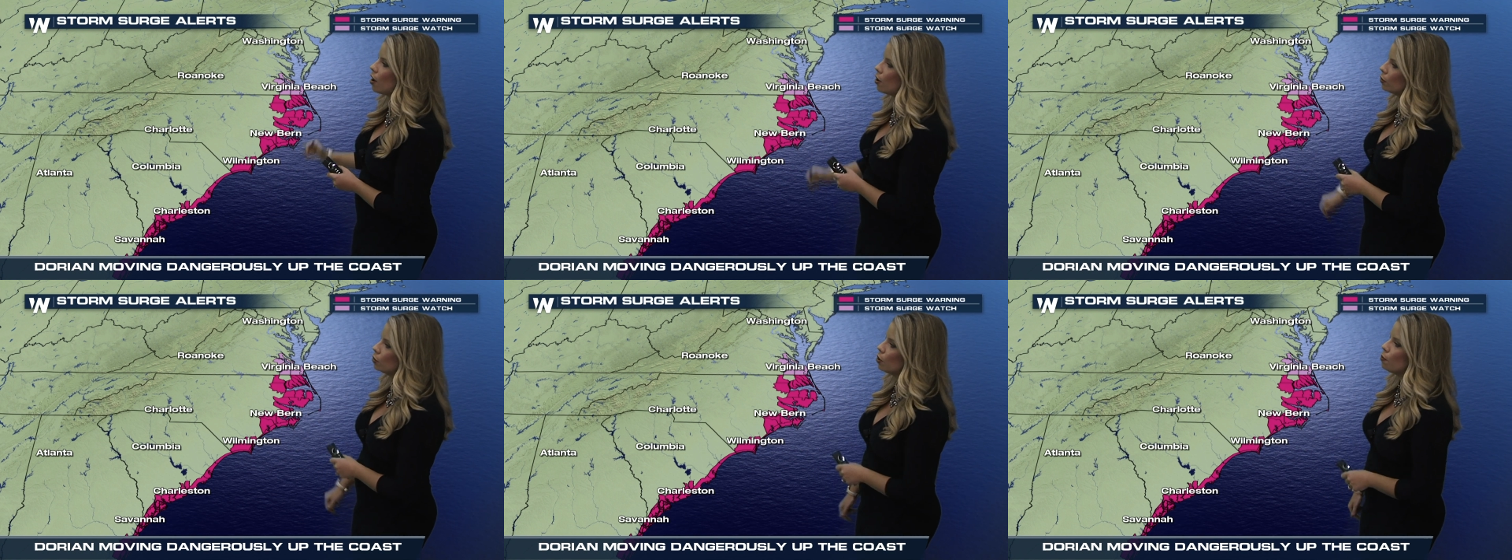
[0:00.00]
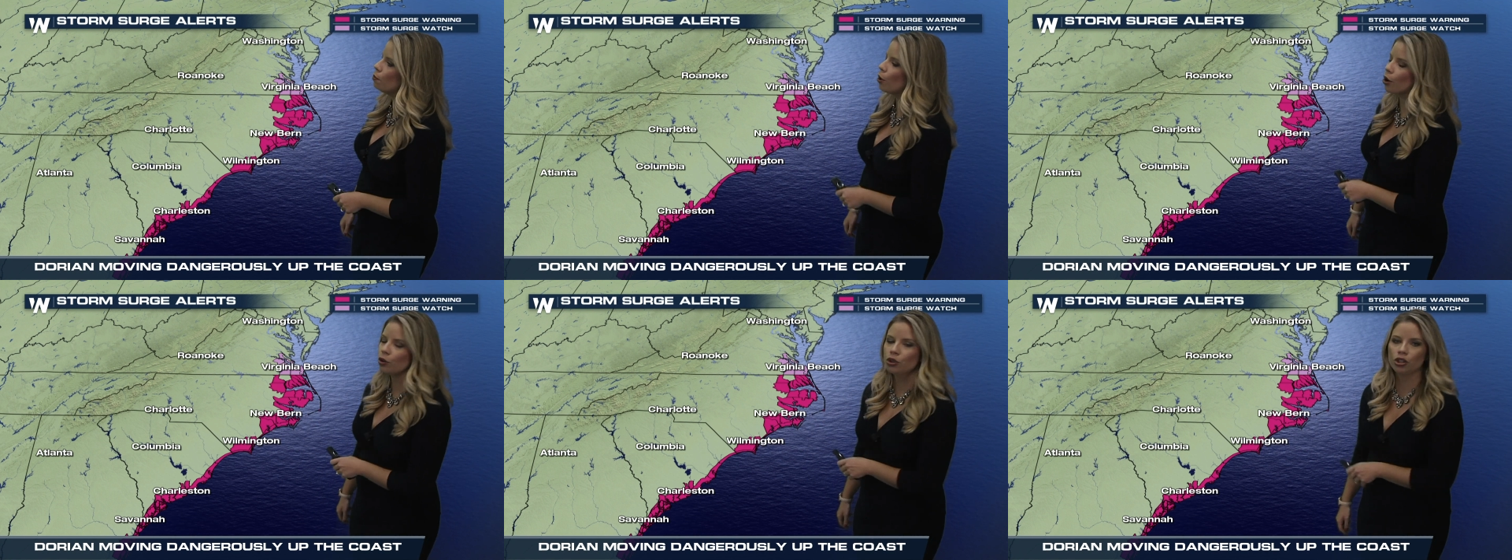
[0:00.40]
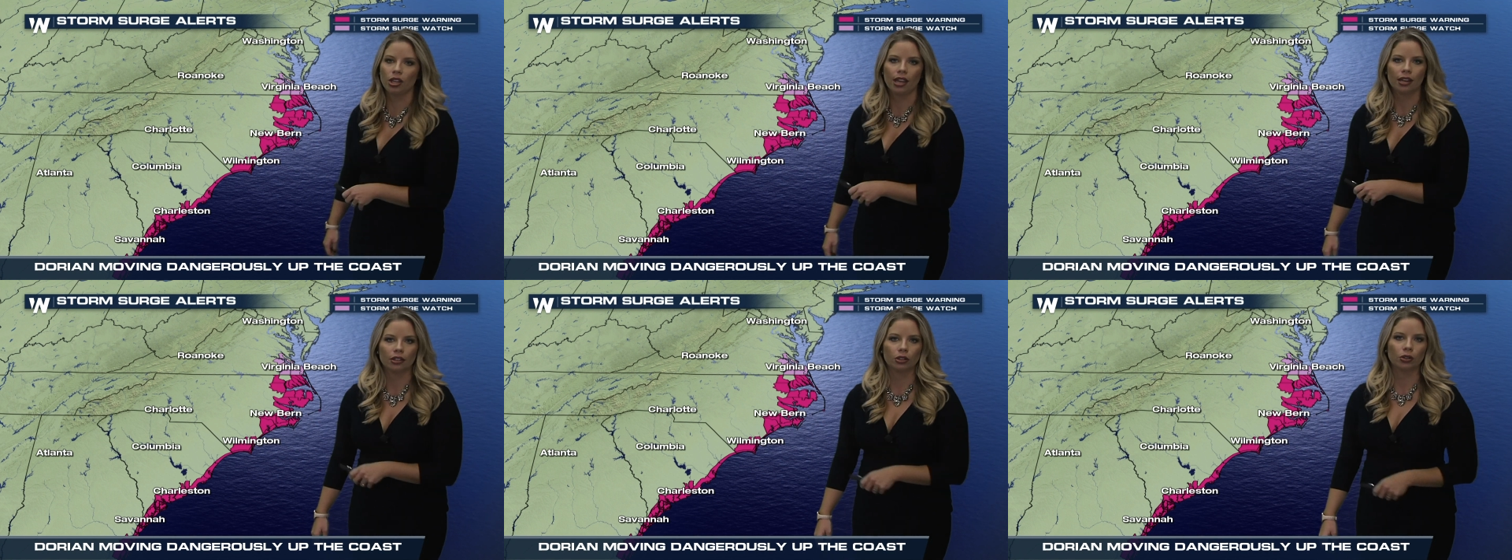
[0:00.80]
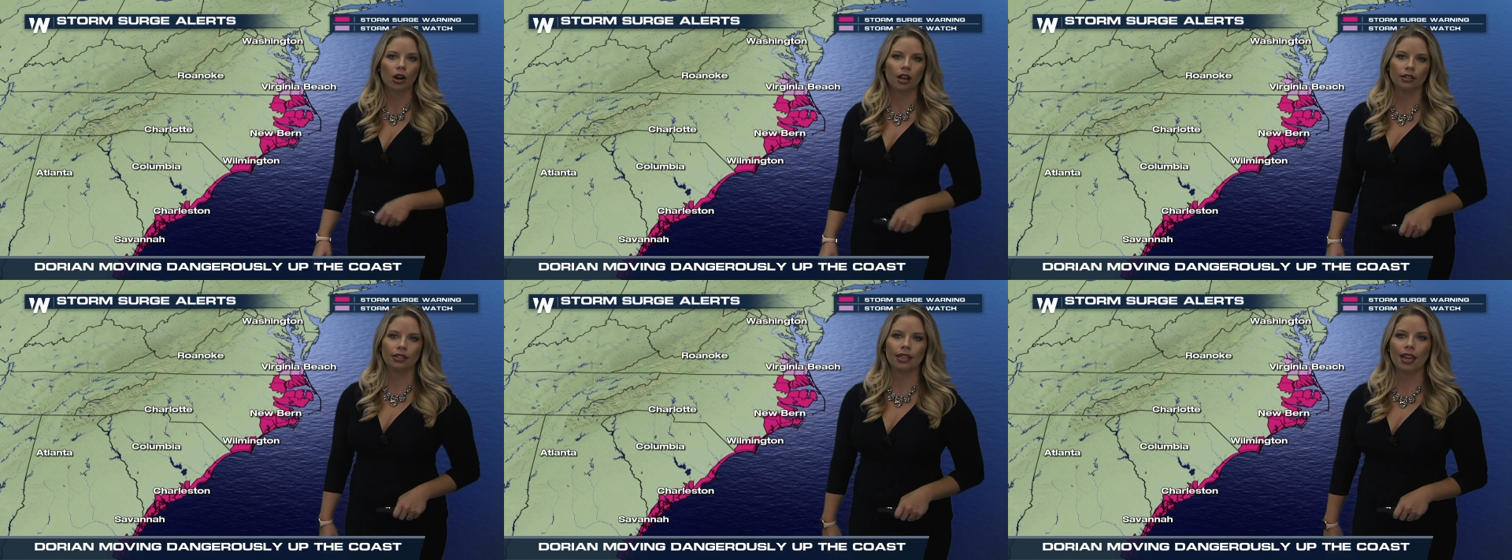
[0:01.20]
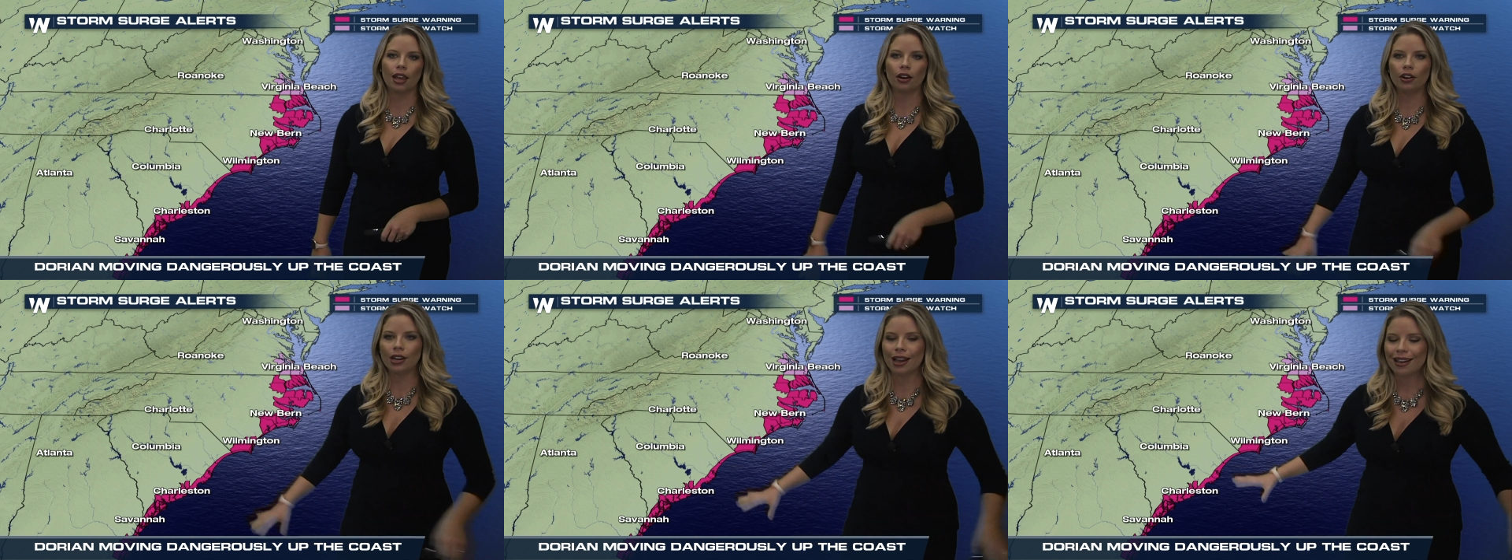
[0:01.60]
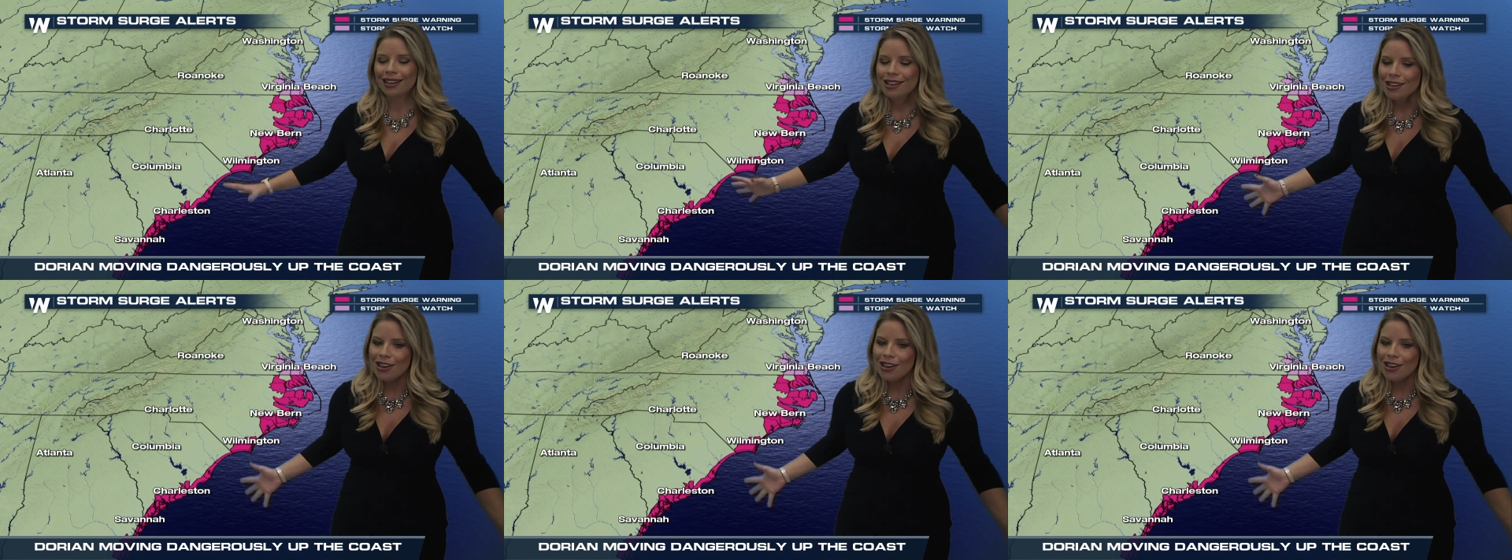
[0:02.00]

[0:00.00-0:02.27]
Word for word: also marshland across the area,